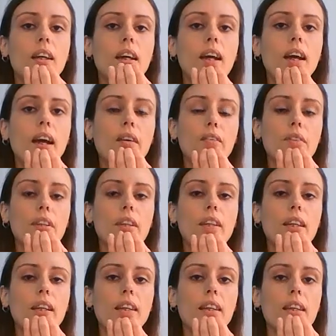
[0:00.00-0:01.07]

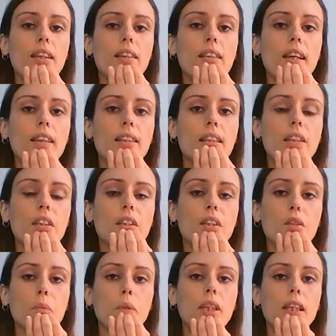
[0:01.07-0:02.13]
Everything is as it
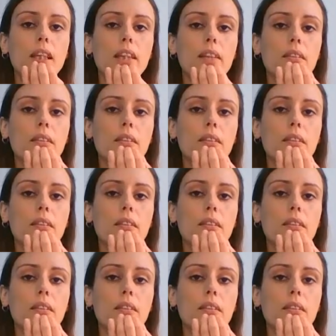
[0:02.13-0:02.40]
should be.